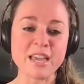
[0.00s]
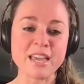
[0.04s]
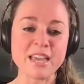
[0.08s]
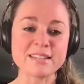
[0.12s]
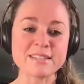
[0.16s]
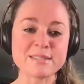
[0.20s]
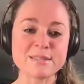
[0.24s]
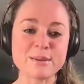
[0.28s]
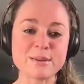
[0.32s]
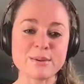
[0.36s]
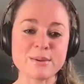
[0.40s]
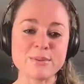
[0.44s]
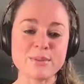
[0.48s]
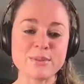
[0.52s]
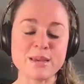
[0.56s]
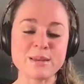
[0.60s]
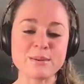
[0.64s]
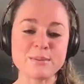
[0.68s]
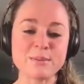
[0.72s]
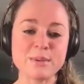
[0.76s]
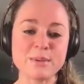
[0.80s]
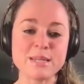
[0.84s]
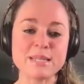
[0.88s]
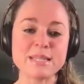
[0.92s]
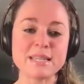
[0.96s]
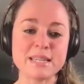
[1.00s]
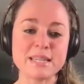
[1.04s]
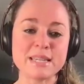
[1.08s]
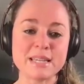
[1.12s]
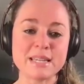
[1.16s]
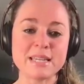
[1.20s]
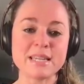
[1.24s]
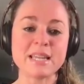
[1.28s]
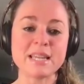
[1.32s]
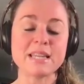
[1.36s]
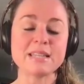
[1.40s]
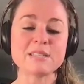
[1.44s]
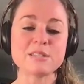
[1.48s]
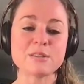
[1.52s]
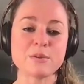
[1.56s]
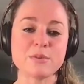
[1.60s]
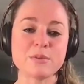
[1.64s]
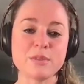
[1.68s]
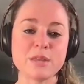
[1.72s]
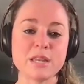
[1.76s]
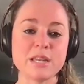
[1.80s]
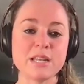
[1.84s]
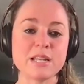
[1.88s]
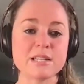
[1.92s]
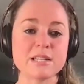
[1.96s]
And so then we didn't. And so
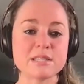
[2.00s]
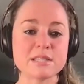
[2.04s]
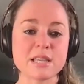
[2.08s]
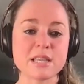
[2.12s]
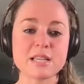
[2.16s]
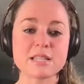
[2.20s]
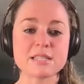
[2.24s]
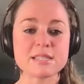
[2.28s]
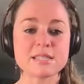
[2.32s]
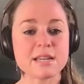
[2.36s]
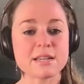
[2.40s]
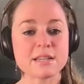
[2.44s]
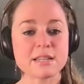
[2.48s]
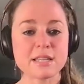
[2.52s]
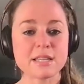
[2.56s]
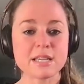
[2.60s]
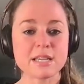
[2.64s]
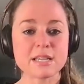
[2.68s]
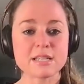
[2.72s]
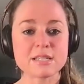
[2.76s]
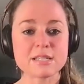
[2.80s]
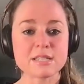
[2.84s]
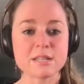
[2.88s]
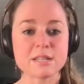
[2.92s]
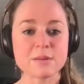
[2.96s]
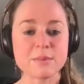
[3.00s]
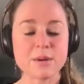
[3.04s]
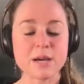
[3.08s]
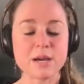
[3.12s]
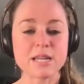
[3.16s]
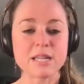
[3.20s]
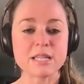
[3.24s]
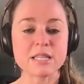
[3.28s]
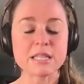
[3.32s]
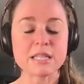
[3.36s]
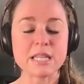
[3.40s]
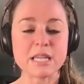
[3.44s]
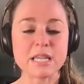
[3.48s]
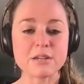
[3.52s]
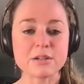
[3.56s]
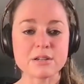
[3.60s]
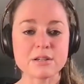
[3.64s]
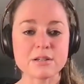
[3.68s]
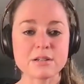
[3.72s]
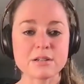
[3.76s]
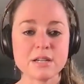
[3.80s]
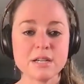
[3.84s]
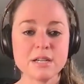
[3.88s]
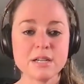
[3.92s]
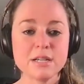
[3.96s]
then it's like settling into the body
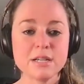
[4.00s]
later.